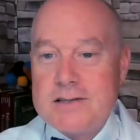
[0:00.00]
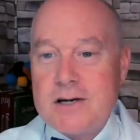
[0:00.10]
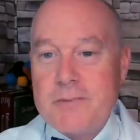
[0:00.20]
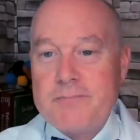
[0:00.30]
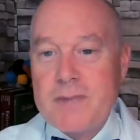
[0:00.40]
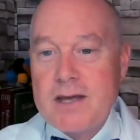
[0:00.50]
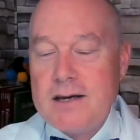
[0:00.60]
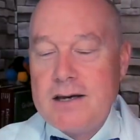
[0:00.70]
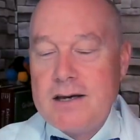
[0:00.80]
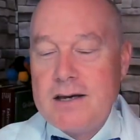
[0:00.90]
So
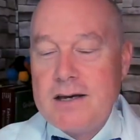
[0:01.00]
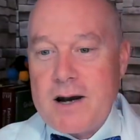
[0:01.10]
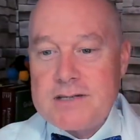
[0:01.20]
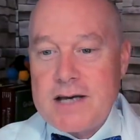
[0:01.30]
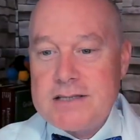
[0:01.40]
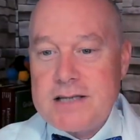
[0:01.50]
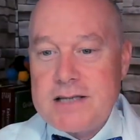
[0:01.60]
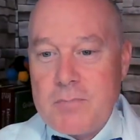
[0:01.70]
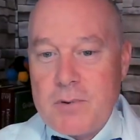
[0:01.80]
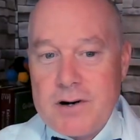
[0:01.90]
go to
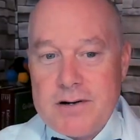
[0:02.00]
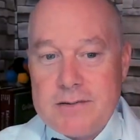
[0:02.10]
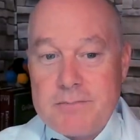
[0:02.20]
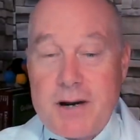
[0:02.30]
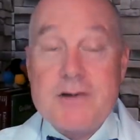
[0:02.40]
parasites.border,